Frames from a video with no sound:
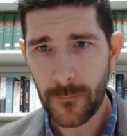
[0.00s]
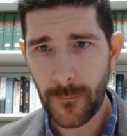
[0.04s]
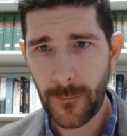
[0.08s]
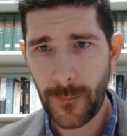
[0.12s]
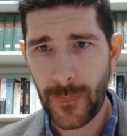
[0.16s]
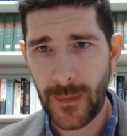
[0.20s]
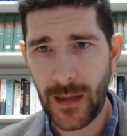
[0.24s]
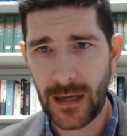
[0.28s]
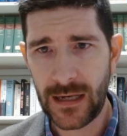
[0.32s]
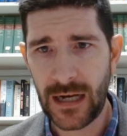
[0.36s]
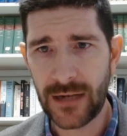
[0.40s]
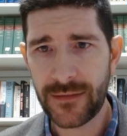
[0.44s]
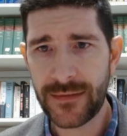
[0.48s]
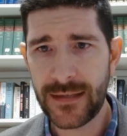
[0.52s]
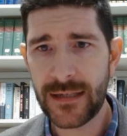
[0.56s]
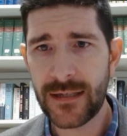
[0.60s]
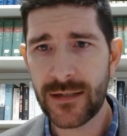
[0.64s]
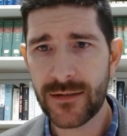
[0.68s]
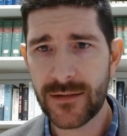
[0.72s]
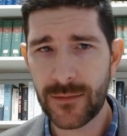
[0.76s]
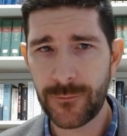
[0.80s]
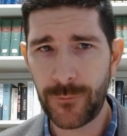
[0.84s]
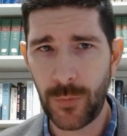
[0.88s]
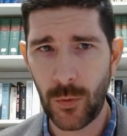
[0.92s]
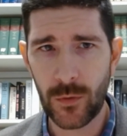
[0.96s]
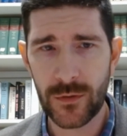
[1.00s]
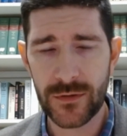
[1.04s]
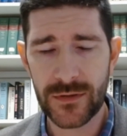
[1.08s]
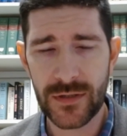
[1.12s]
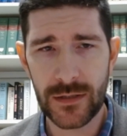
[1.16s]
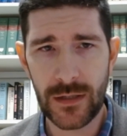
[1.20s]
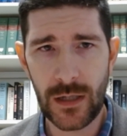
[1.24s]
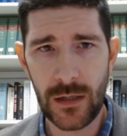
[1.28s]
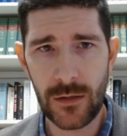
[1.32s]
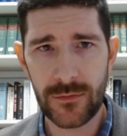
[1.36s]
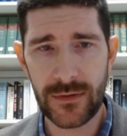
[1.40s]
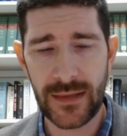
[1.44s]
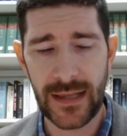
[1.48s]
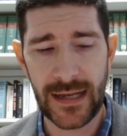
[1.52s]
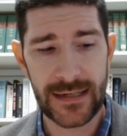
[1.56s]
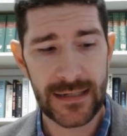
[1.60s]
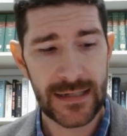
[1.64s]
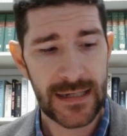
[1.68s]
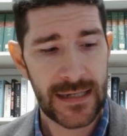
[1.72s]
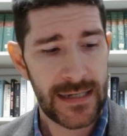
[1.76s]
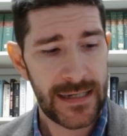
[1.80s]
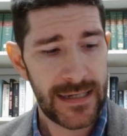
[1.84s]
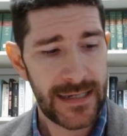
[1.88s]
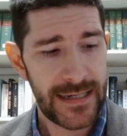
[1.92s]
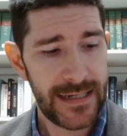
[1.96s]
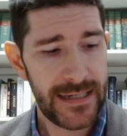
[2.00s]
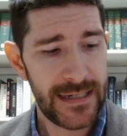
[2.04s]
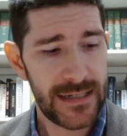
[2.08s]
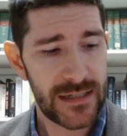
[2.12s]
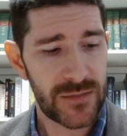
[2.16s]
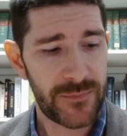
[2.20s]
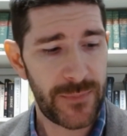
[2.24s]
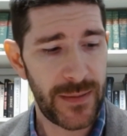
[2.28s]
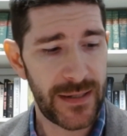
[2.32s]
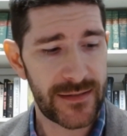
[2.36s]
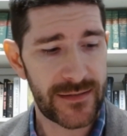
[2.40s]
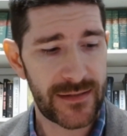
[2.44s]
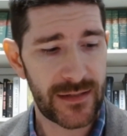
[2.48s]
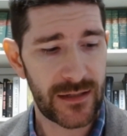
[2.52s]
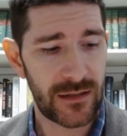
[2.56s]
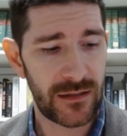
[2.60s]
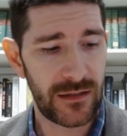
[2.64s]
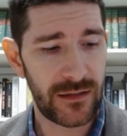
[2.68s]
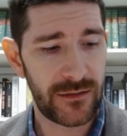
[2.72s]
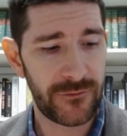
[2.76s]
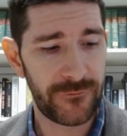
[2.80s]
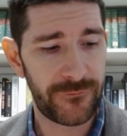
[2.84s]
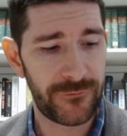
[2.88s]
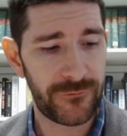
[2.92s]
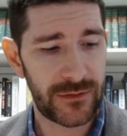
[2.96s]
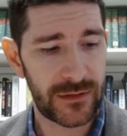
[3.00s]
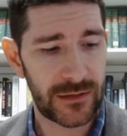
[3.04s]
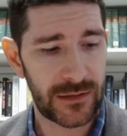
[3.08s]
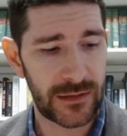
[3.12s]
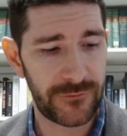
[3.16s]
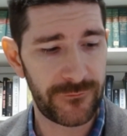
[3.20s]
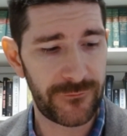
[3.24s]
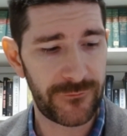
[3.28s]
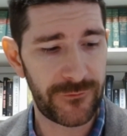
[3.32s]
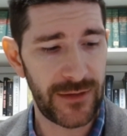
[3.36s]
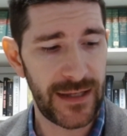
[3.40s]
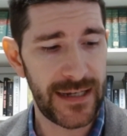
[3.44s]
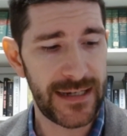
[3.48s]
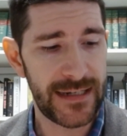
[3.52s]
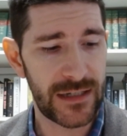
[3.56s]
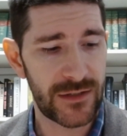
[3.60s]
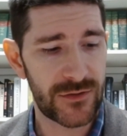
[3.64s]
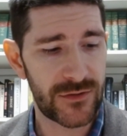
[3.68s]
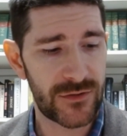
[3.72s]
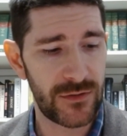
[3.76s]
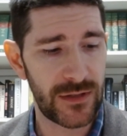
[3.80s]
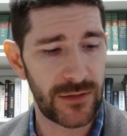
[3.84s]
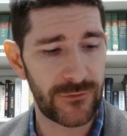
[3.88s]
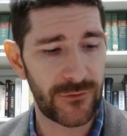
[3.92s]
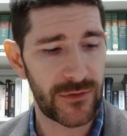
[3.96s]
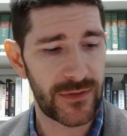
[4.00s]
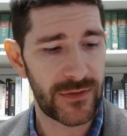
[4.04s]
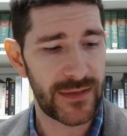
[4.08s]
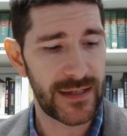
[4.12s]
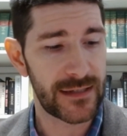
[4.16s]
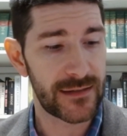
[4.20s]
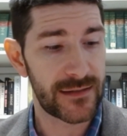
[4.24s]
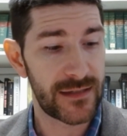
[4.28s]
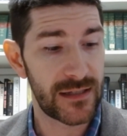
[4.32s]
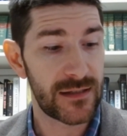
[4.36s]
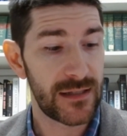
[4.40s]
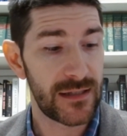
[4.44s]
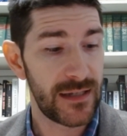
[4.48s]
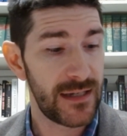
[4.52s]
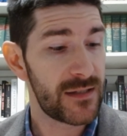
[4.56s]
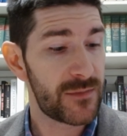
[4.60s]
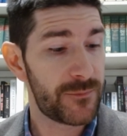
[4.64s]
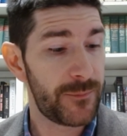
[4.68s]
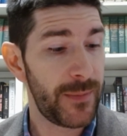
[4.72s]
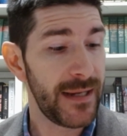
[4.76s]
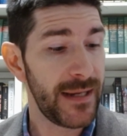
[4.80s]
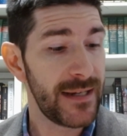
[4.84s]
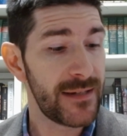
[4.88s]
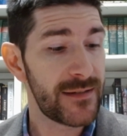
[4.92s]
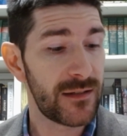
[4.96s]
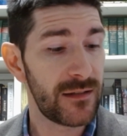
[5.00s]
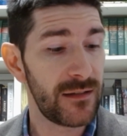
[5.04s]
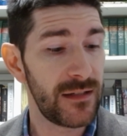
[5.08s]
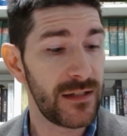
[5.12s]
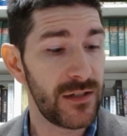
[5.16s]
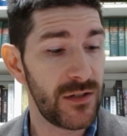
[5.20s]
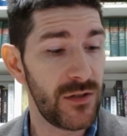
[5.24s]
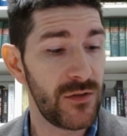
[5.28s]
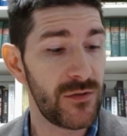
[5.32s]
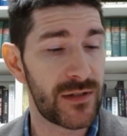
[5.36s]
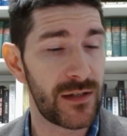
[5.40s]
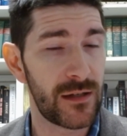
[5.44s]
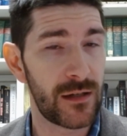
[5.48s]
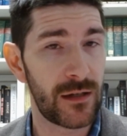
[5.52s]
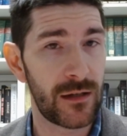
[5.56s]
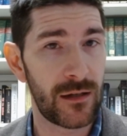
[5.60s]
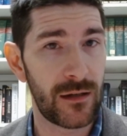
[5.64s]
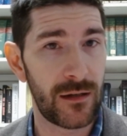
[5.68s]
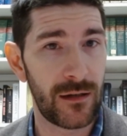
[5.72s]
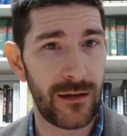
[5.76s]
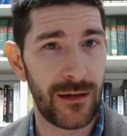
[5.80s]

And I think it's important to note that he is basically conflating 2 different things. He's basically using